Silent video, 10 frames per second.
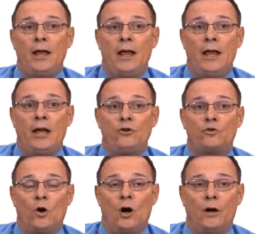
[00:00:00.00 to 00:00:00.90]
And
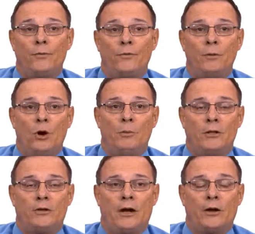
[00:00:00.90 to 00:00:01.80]
draw the
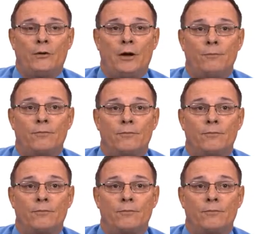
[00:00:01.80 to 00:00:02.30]
moment diagram.